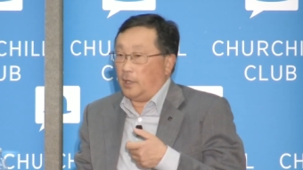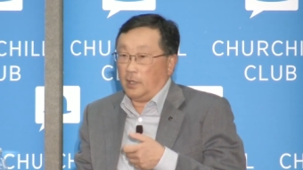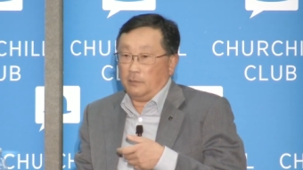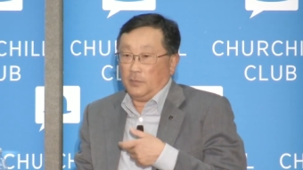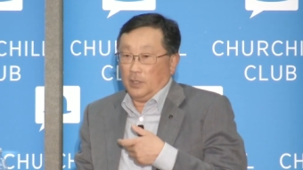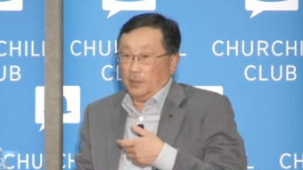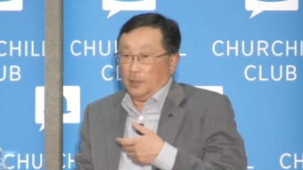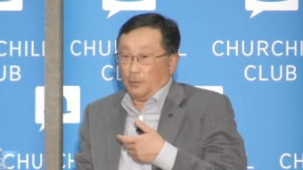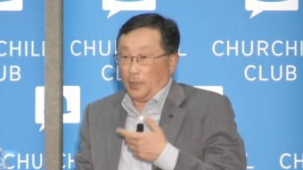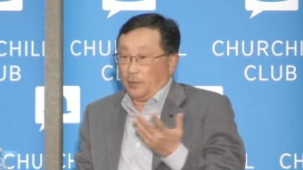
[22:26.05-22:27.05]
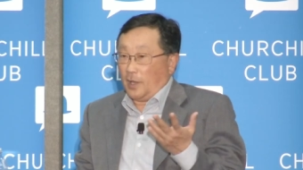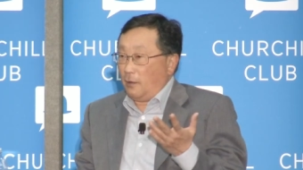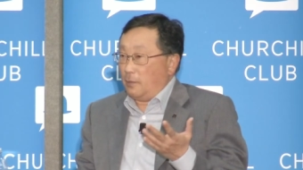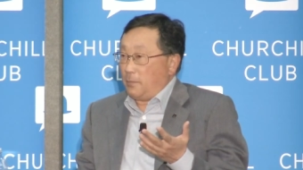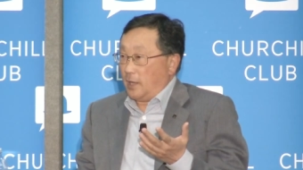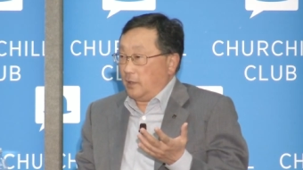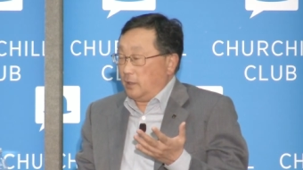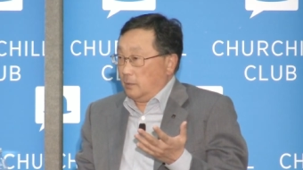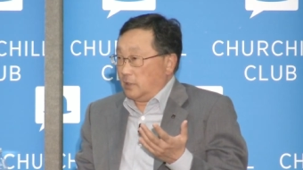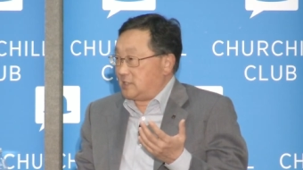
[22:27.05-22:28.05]
Um, we are now embedded
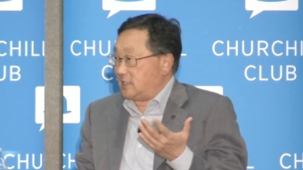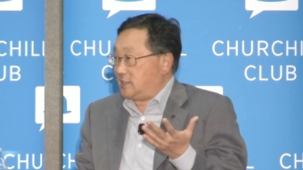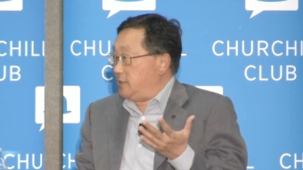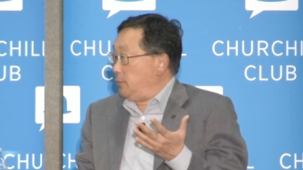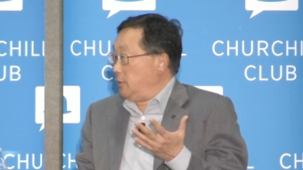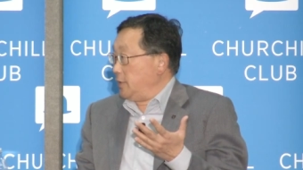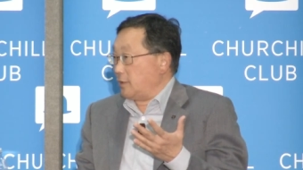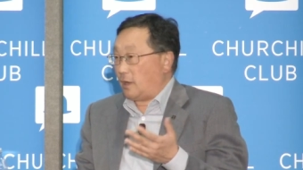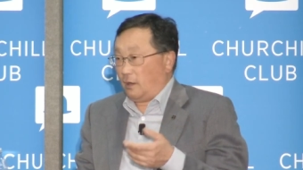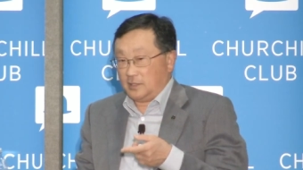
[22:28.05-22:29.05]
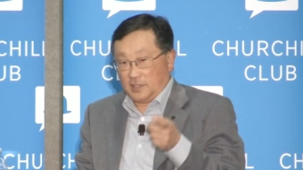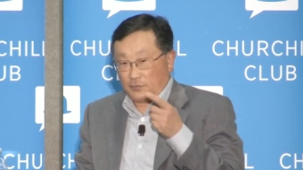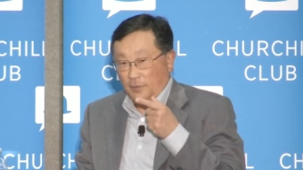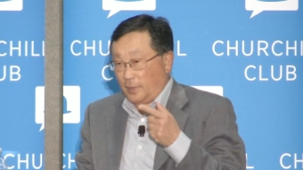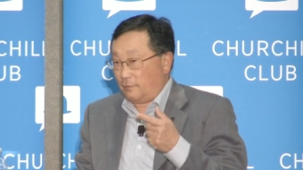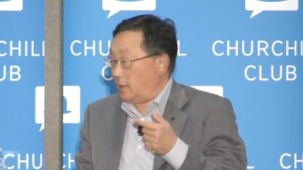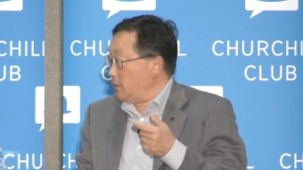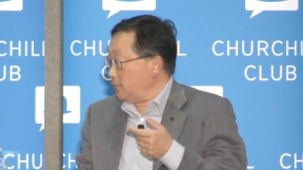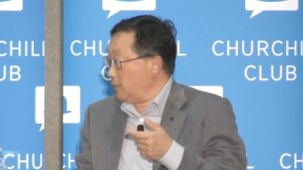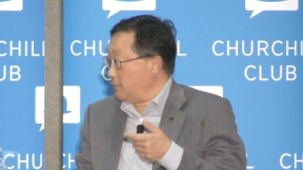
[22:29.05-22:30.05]
in about 60 million cars that's running around
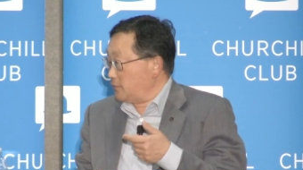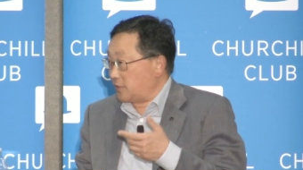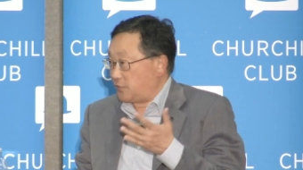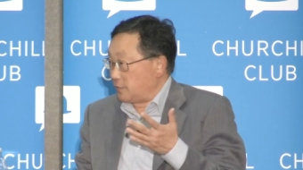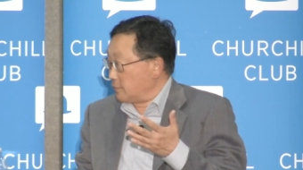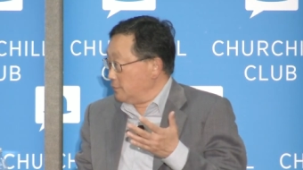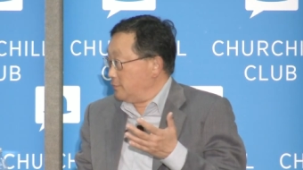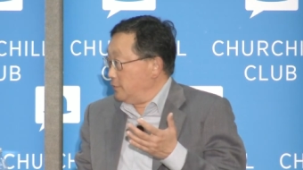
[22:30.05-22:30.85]
out there, six zero.